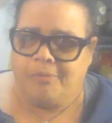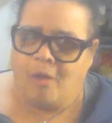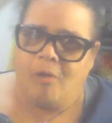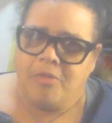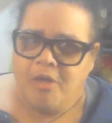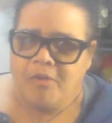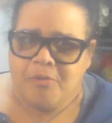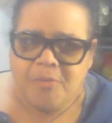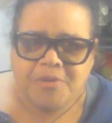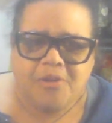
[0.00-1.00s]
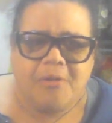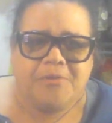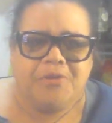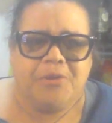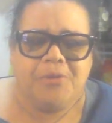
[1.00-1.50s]
all the other ones
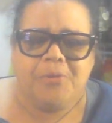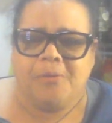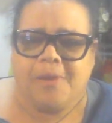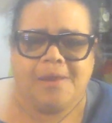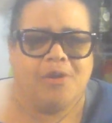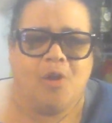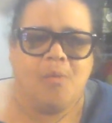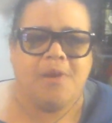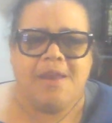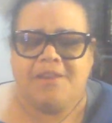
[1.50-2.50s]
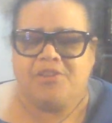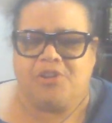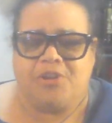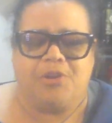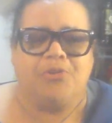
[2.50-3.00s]
are too? Like, no one needs
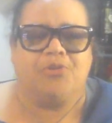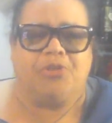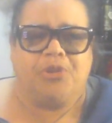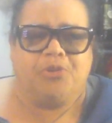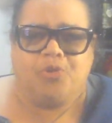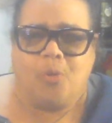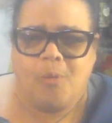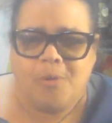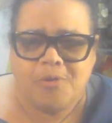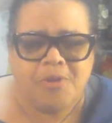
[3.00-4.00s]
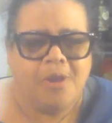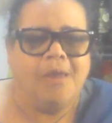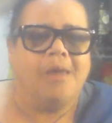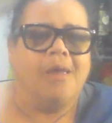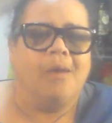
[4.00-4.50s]
to use the doors?
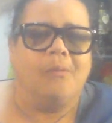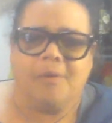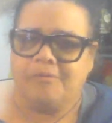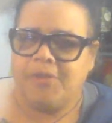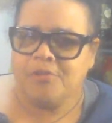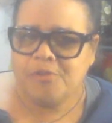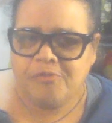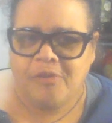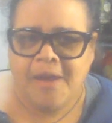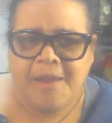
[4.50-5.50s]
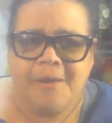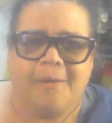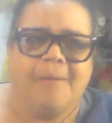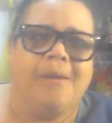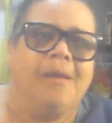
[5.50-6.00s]
What if there's a
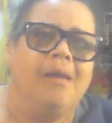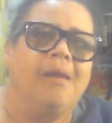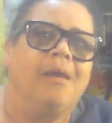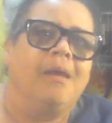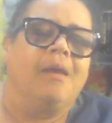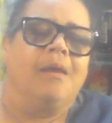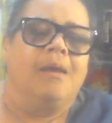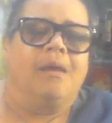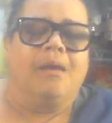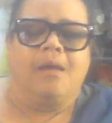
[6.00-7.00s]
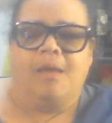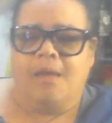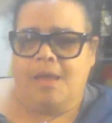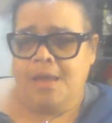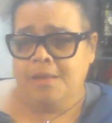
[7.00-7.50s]
fire?
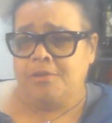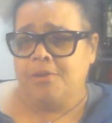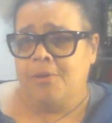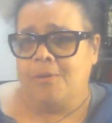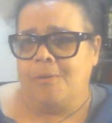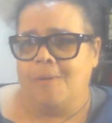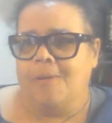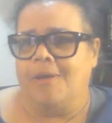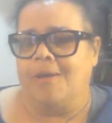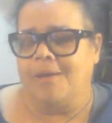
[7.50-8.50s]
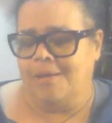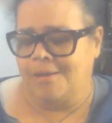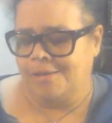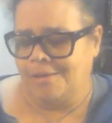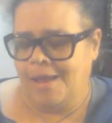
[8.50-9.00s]
And so
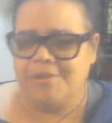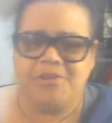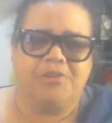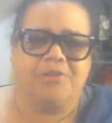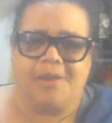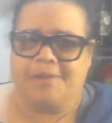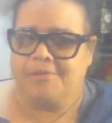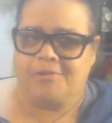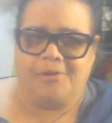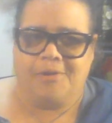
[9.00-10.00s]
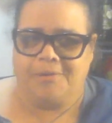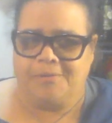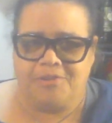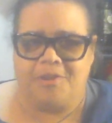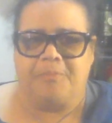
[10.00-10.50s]
I just like
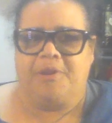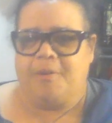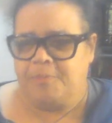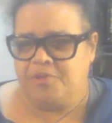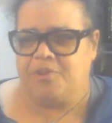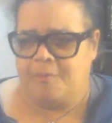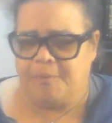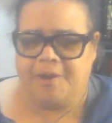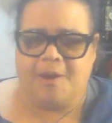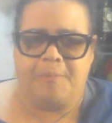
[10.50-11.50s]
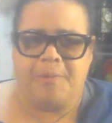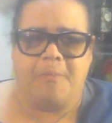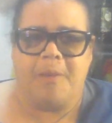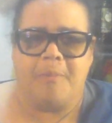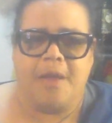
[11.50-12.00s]
started stepping it up and stepping it up in
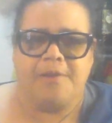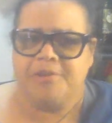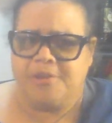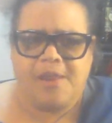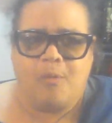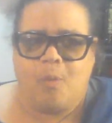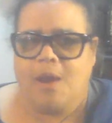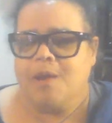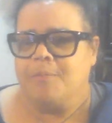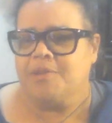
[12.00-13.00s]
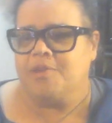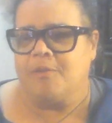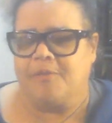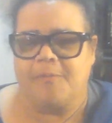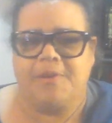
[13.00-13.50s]
my mind, just like winding
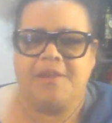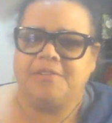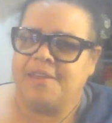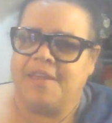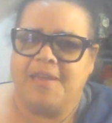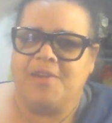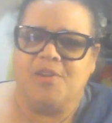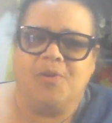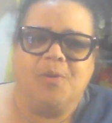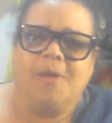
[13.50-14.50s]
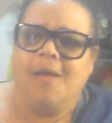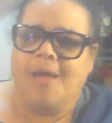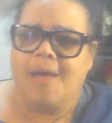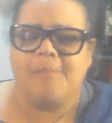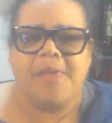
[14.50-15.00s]
myself up. And next thing I knew,
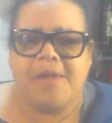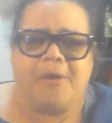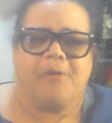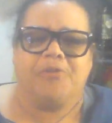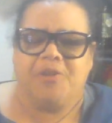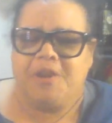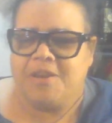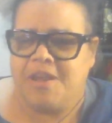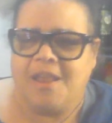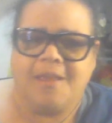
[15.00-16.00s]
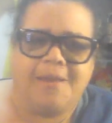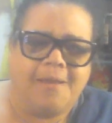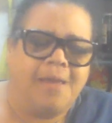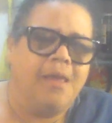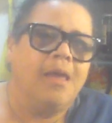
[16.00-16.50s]
I'm like cursing and
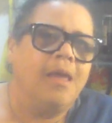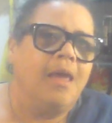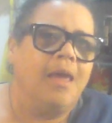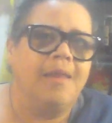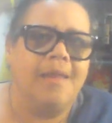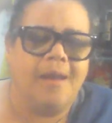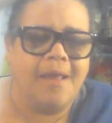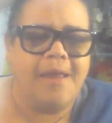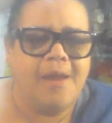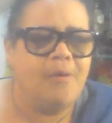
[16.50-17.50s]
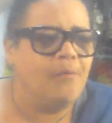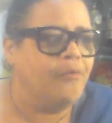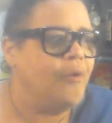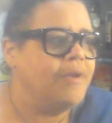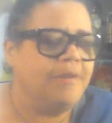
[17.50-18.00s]
yelling. And then I hear a
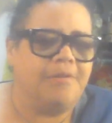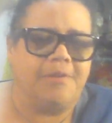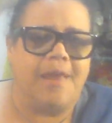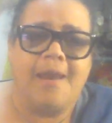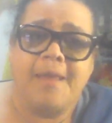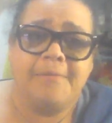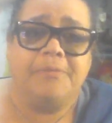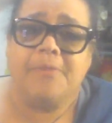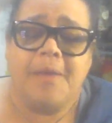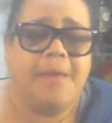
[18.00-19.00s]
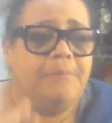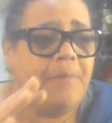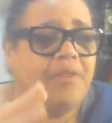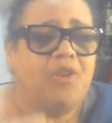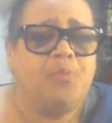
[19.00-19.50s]
voice, and I
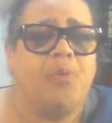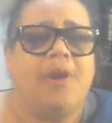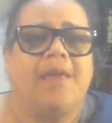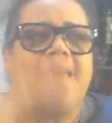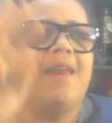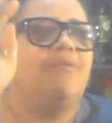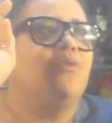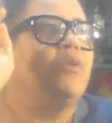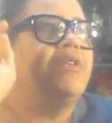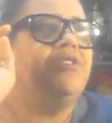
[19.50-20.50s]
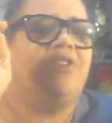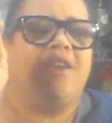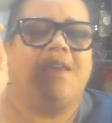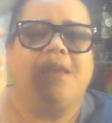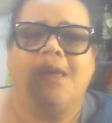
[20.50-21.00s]
at this point I can't even really
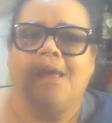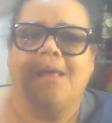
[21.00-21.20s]
see